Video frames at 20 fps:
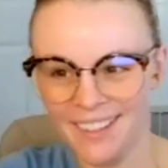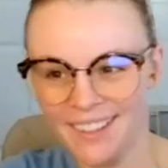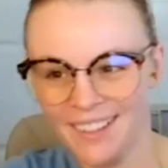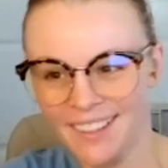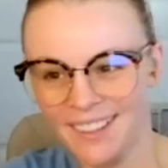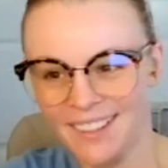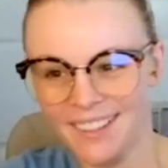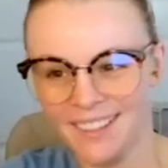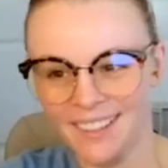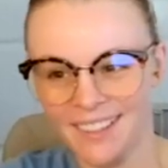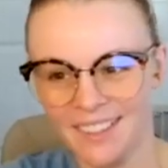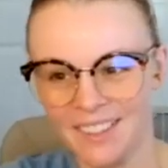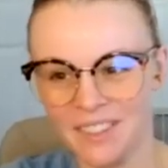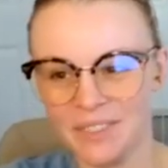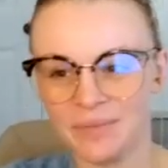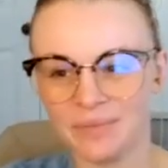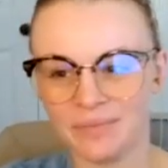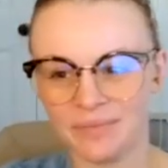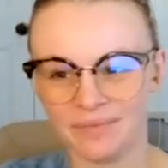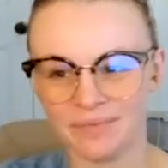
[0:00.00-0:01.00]

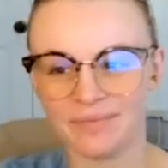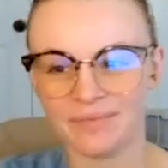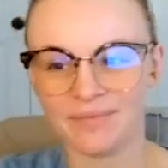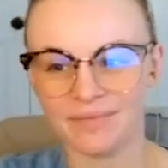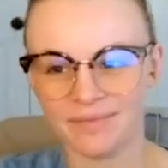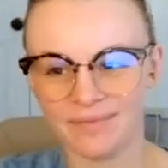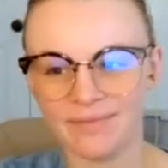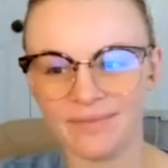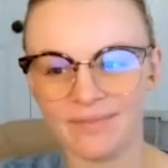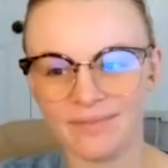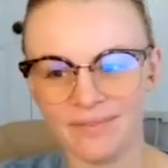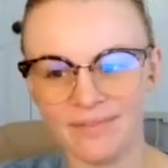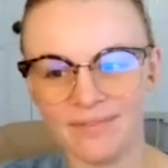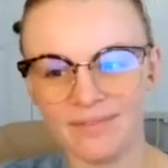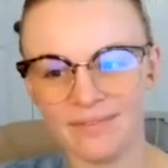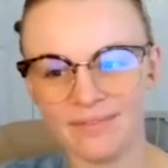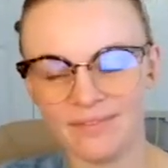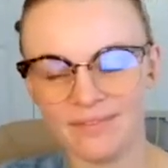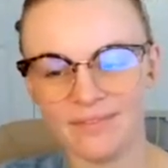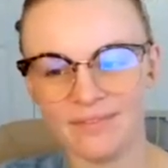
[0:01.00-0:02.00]

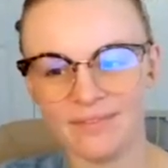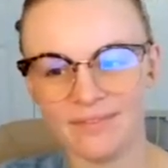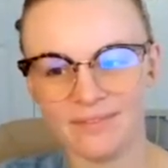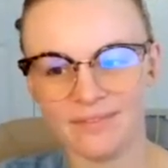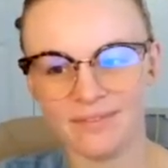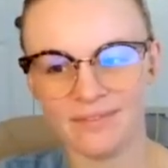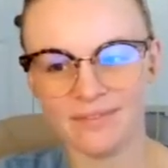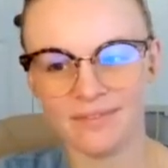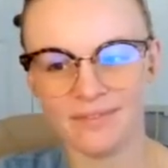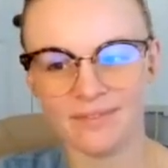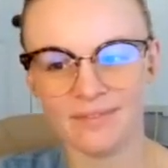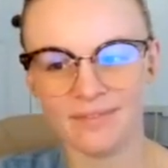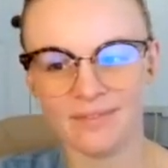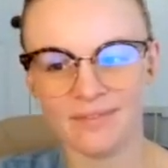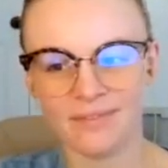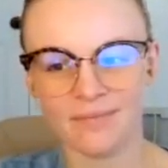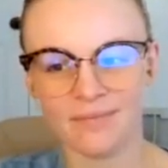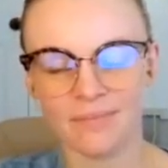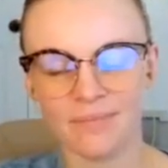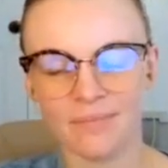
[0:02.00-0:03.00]

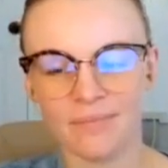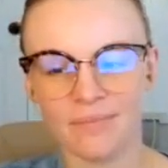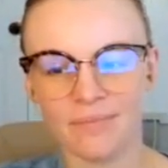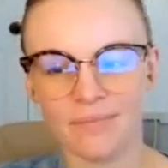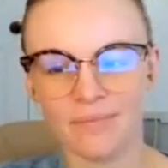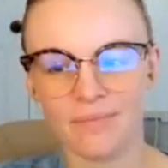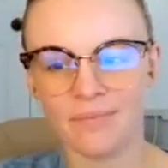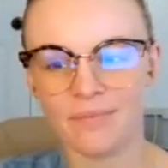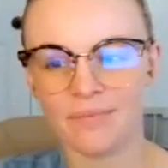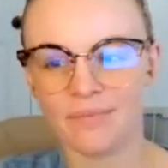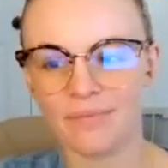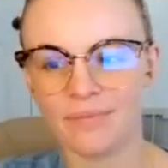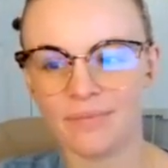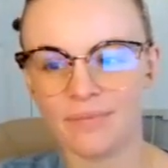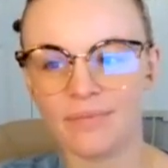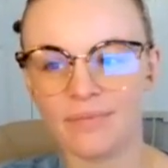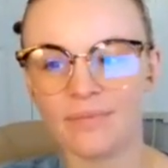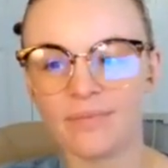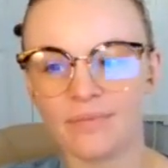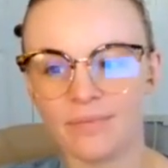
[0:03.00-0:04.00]

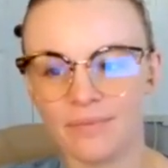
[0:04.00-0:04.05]
The person shown says nothing.